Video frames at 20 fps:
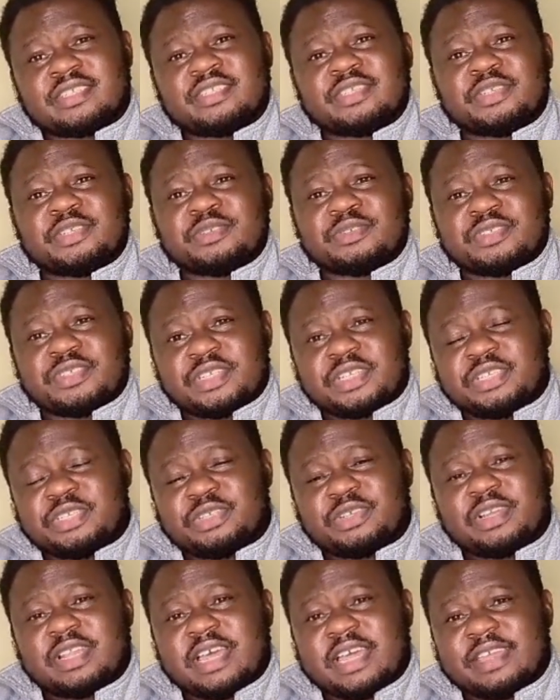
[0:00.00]
is going to change
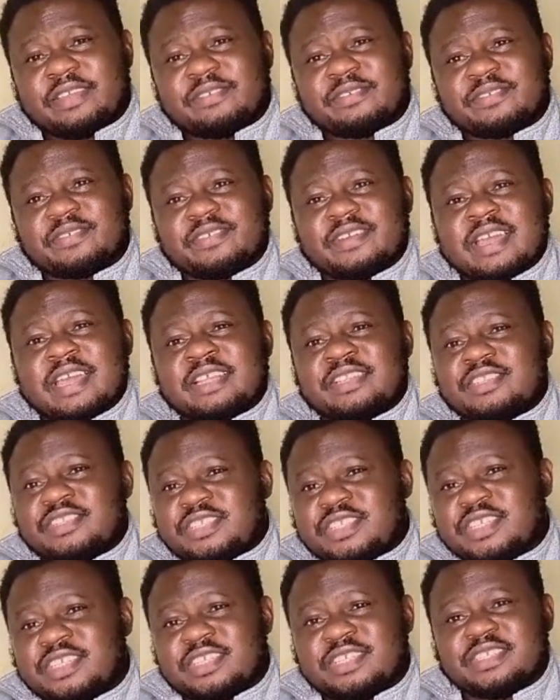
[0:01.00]
your life and
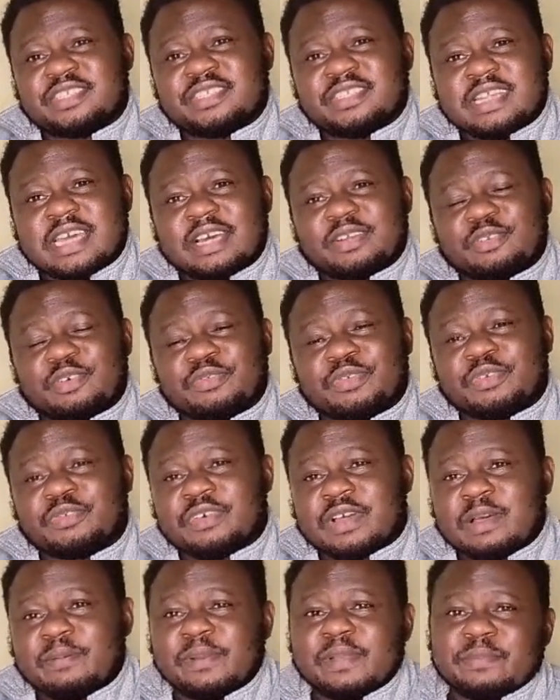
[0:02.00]
change that of your
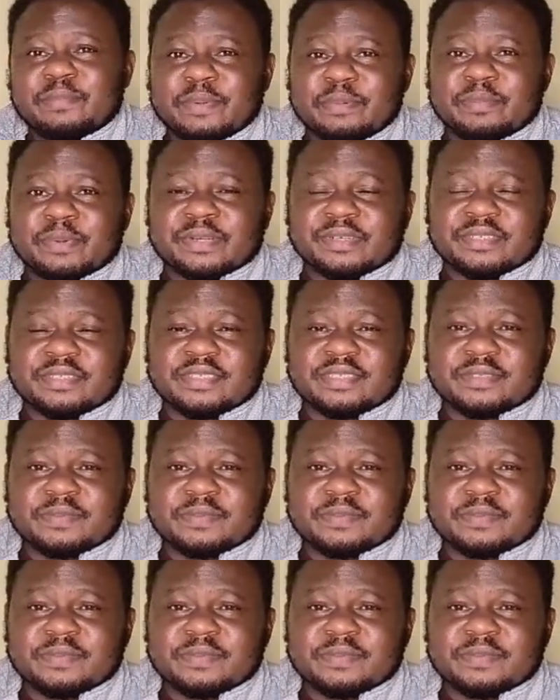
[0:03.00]
family members.